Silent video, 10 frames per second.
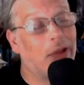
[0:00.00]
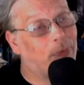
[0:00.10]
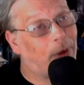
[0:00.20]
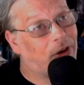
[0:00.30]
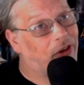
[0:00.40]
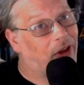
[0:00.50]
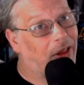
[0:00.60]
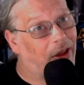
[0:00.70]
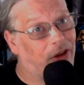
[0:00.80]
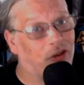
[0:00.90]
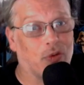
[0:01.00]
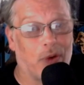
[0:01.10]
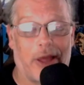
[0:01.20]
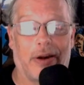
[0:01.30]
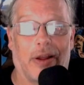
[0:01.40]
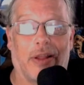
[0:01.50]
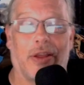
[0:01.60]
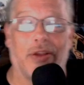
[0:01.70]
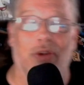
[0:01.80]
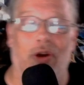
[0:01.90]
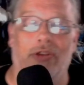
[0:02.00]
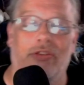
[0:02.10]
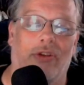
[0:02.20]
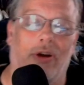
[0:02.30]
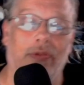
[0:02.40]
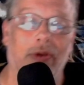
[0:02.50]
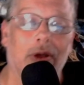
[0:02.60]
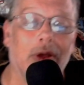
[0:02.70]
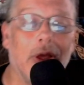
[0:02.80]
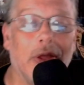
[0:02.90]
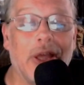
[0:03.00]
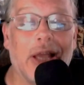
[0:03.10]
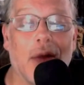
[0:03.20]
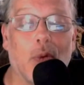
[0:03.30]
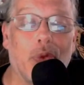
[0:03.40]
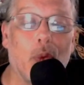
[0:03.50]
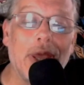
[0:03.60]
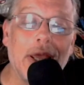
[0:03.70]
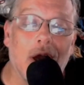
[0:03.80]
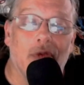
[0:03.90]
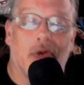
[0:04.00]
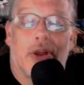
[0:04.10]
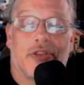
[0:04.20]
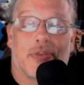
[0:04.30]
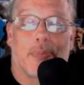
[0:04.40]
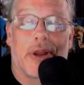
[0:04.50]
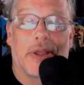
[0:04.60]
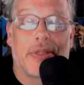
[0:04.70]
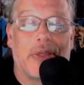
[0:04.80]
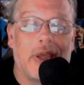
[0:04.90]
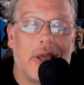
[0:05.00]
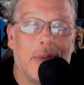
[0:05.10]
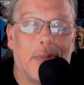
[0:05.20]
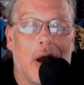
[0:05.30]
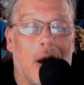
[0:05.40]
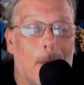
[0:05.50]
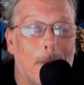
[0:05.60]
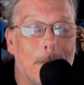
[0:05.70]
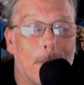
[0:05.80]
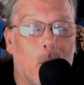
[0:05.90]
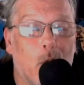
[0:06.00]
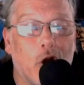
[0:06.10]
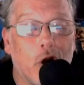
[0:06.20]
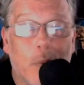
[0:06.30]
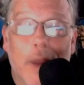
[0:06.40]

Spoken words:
as much as I like shred and I like dark stuff. They got the Ween cover in, spring theme, good